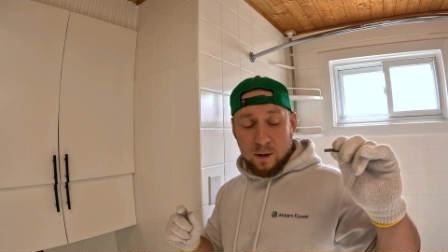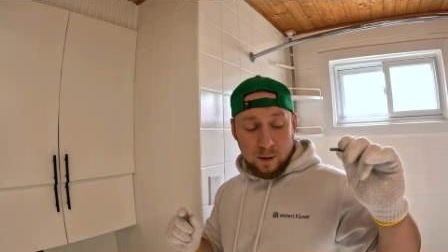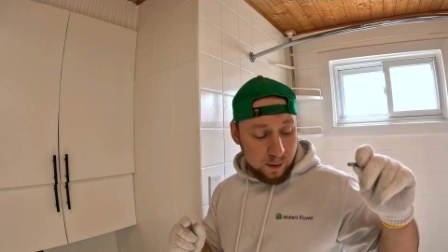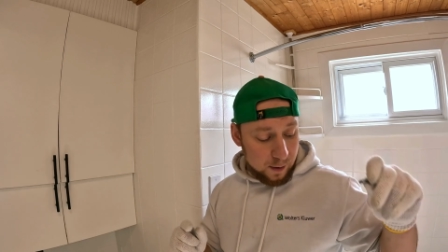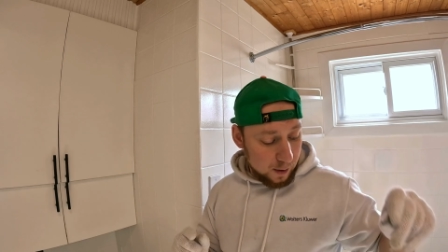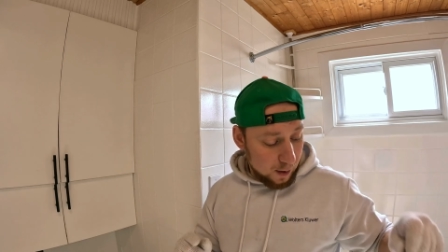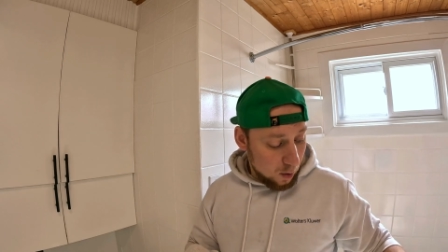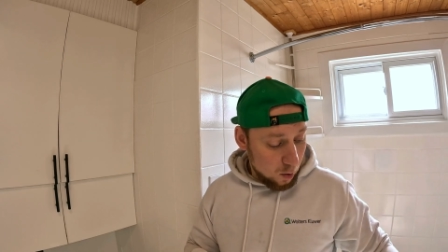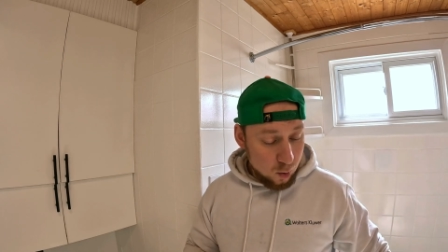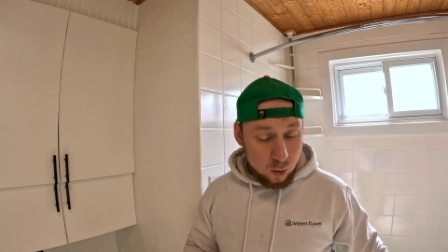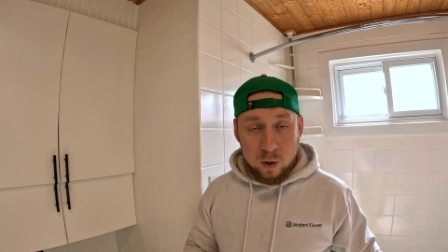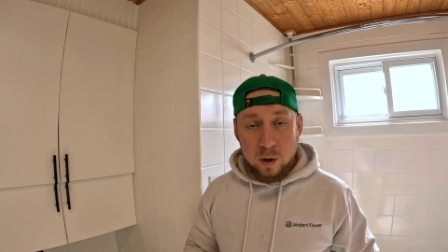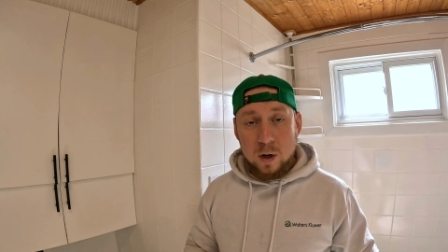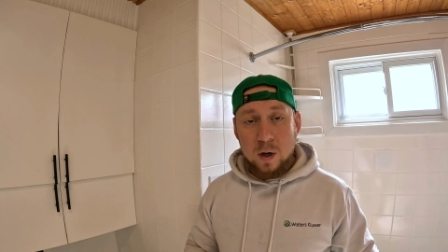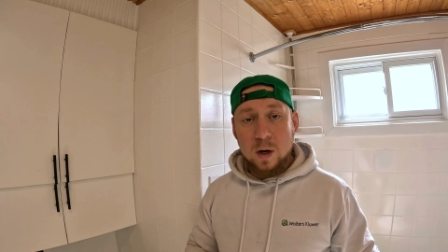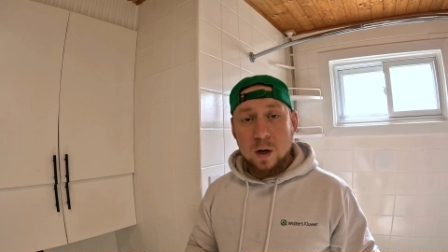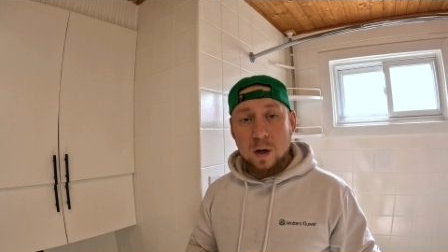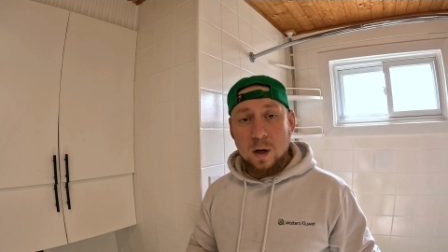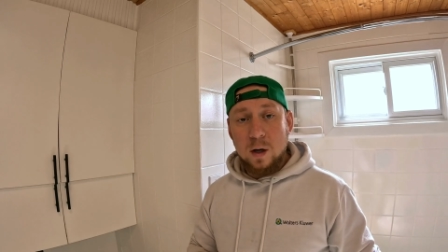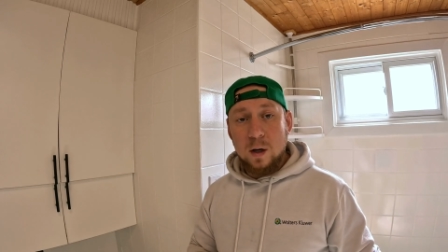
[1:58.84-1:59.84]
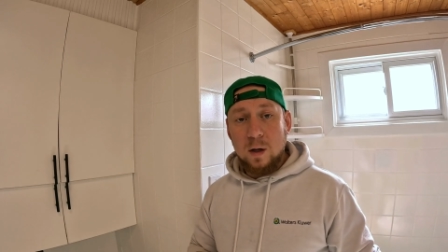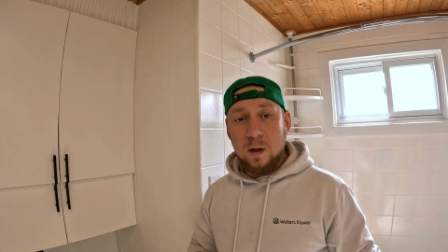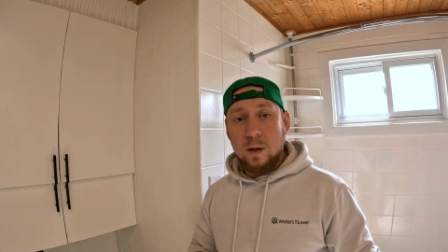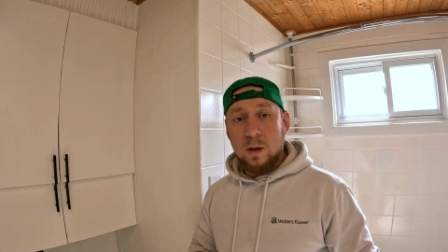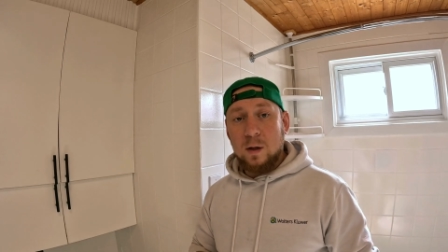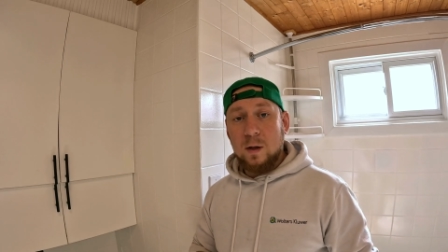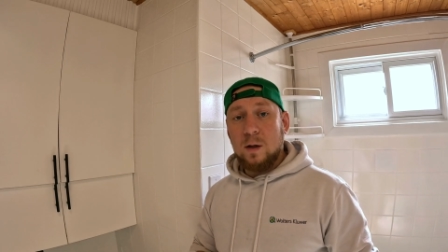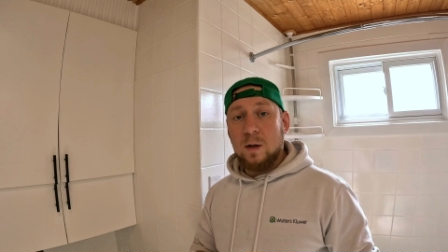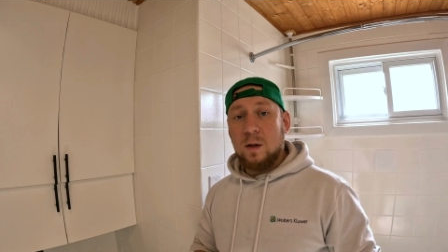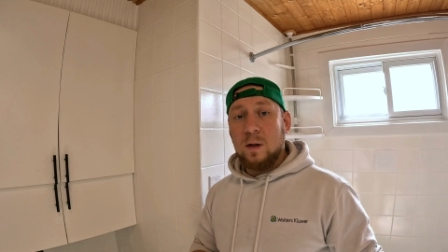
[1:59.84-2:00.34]
the hook,
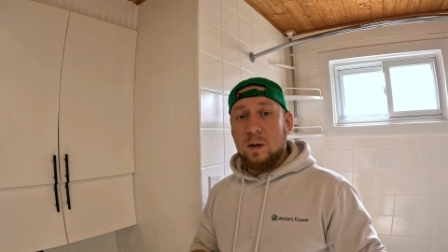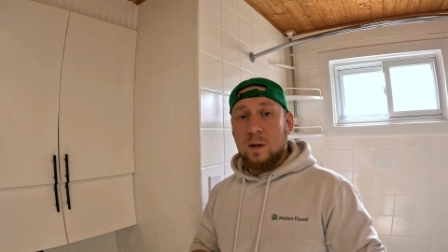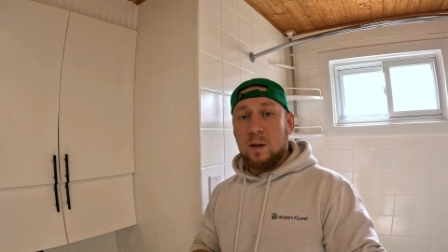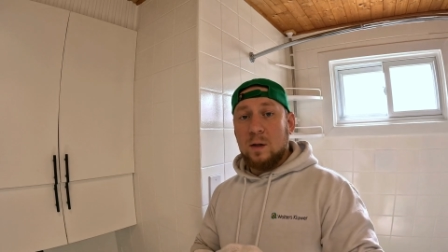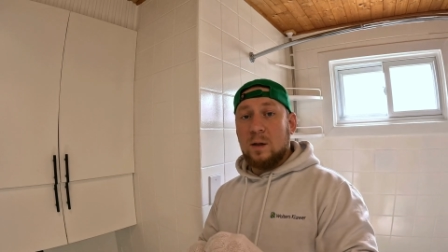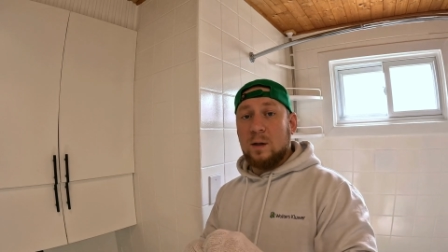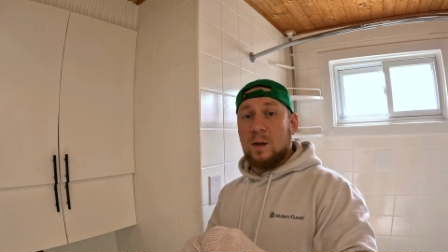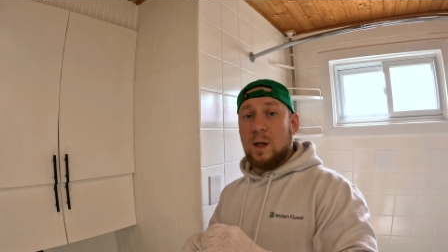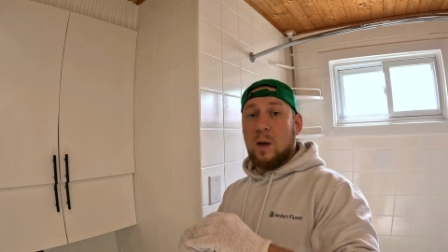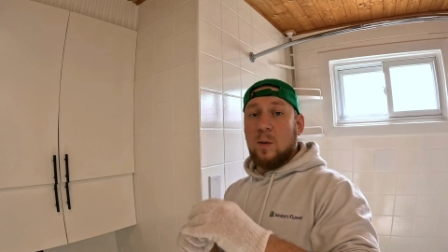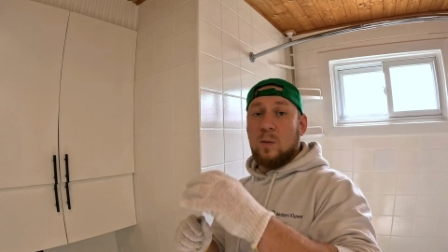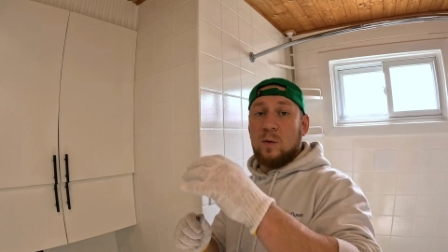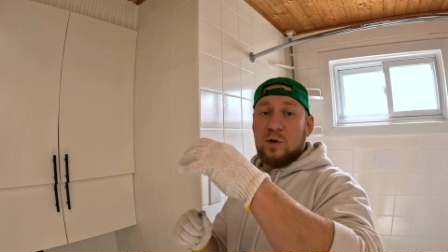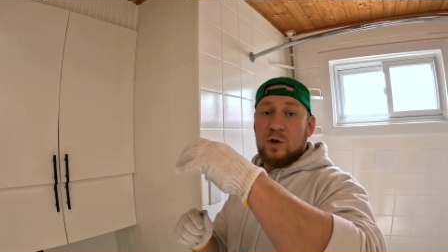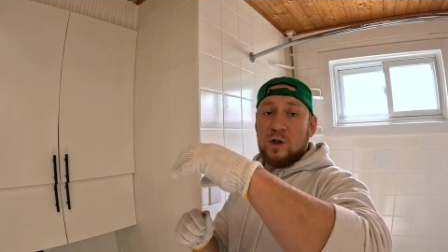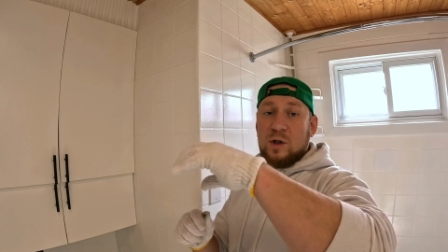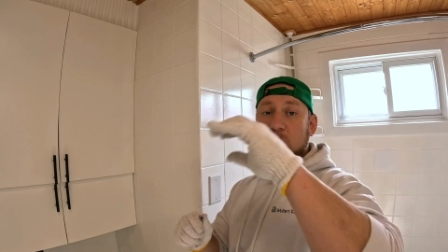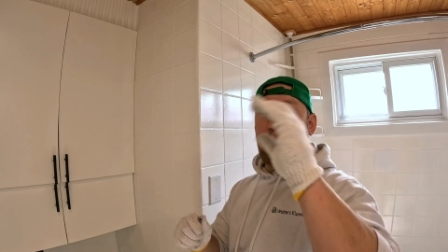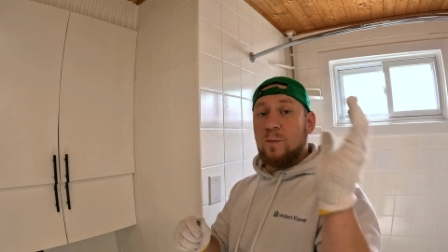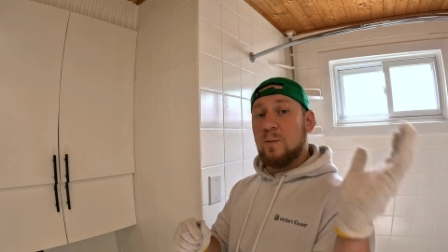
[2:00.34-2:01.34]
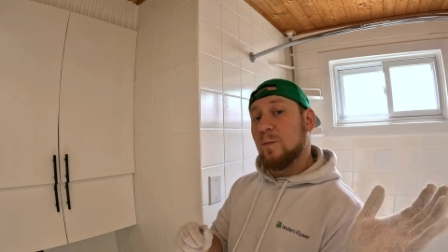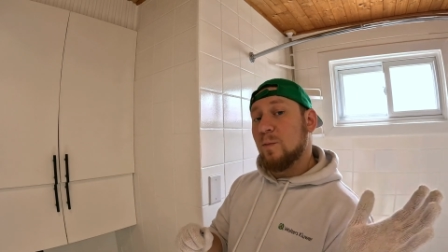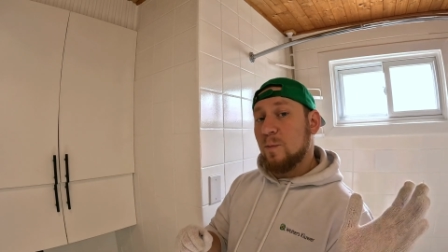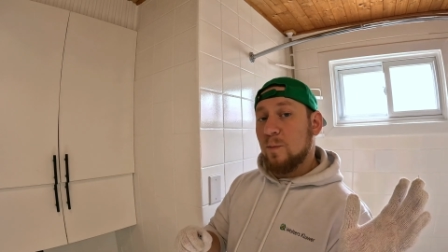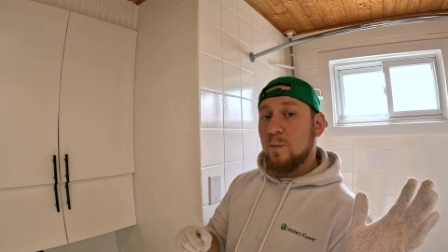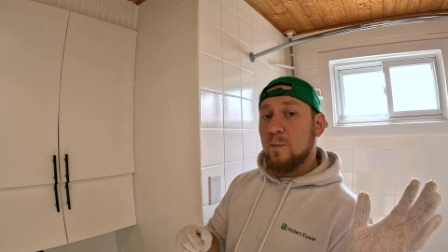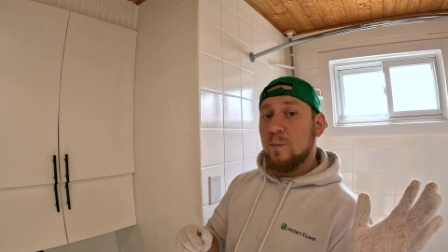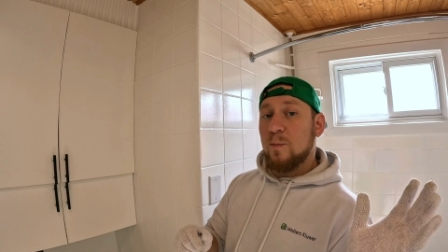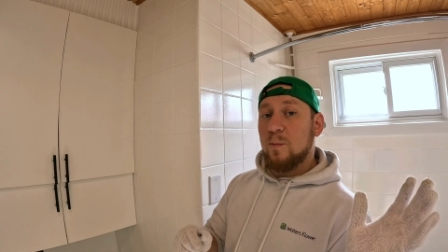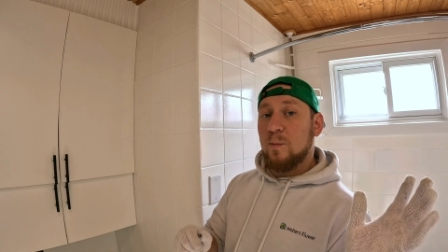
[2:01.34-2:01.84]
they will just
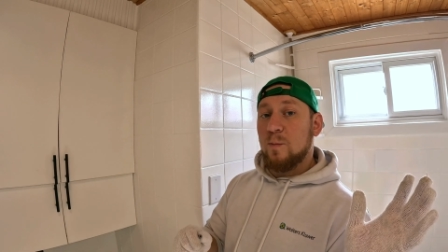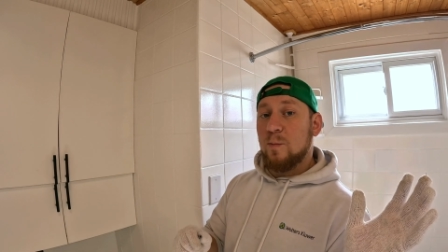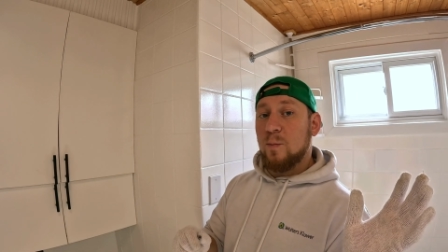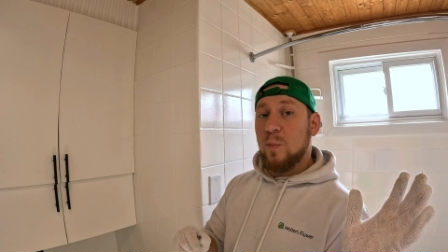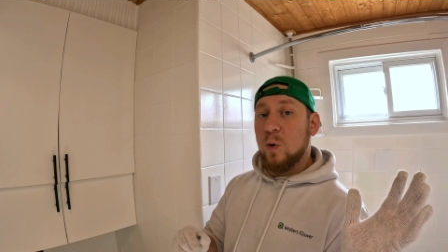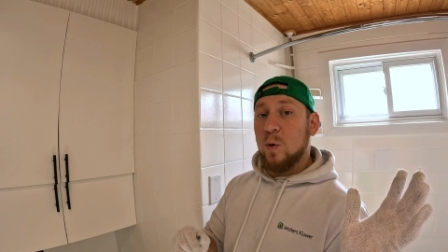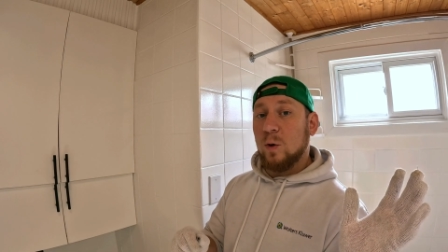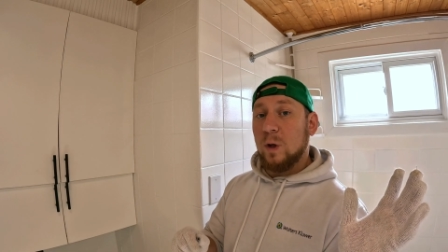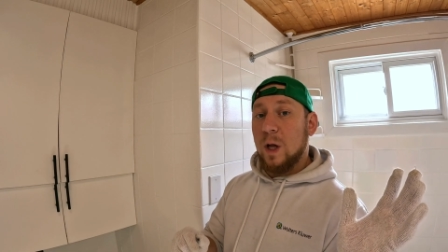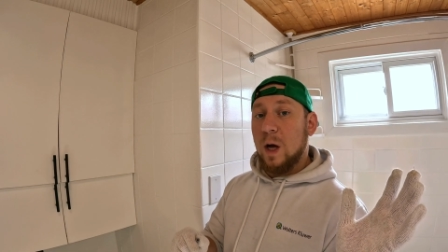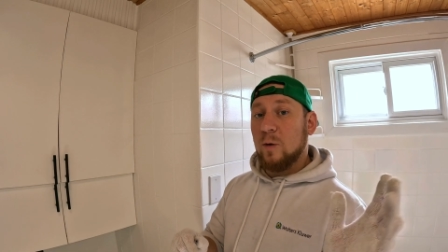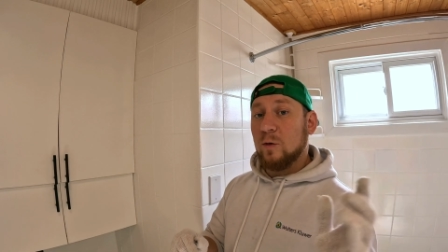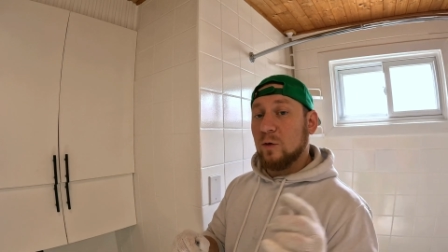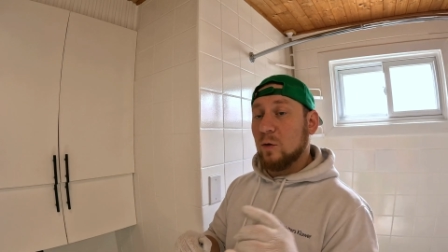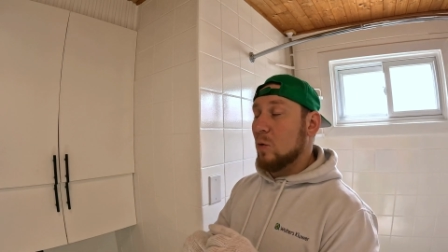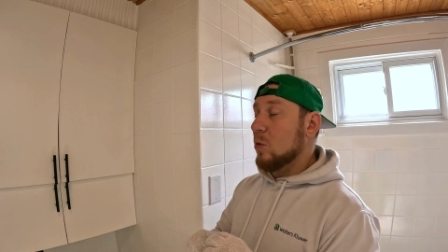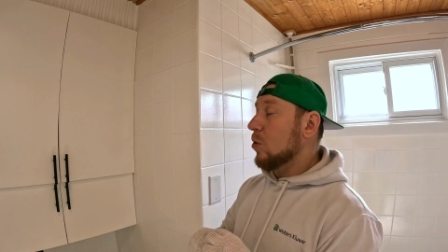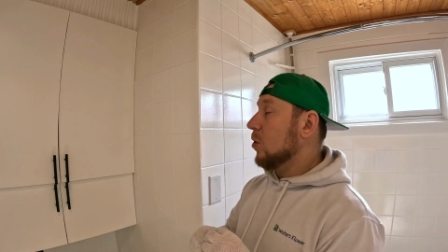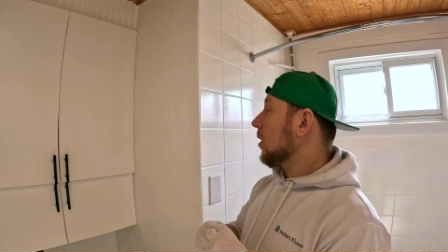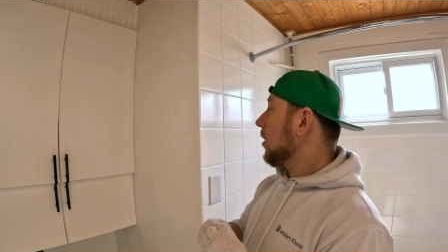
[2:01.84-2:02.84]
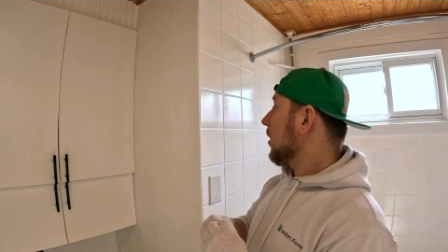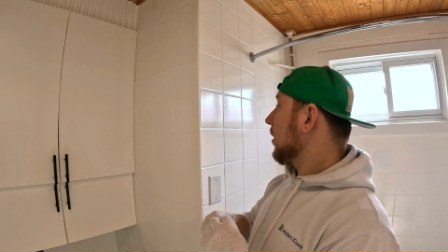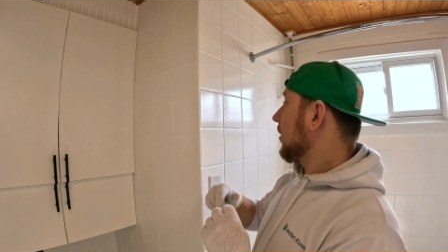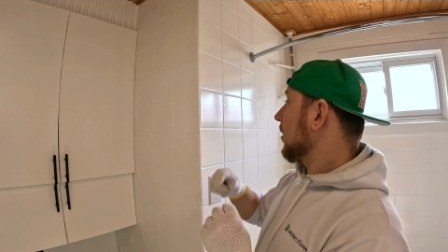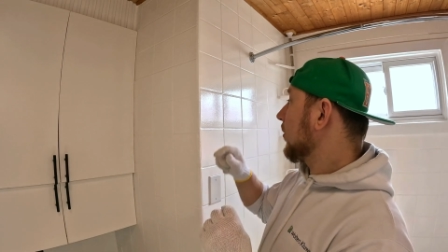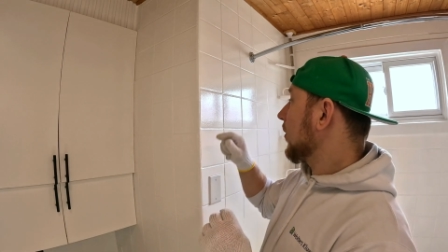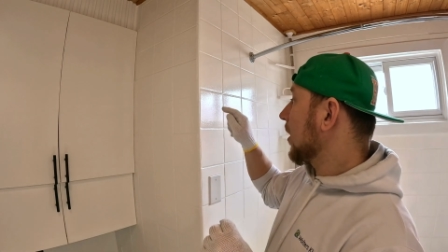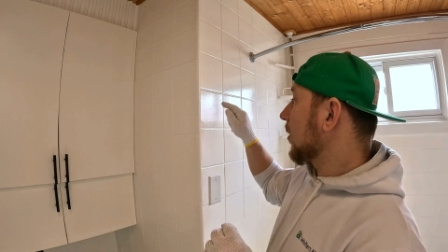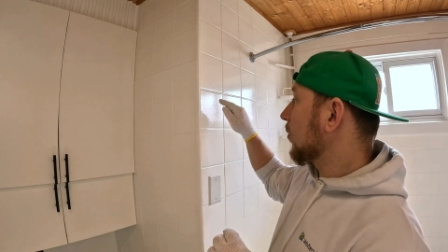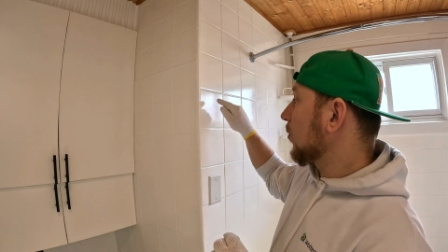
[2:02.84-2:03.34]
pull out or
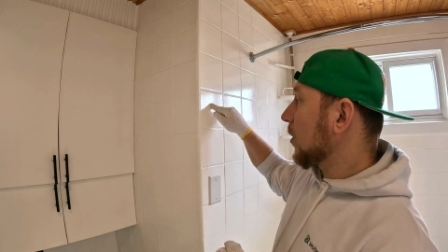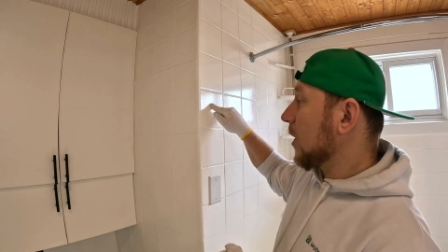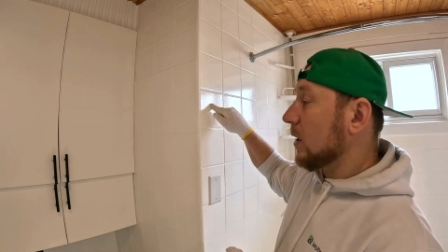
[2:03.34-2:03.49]
they might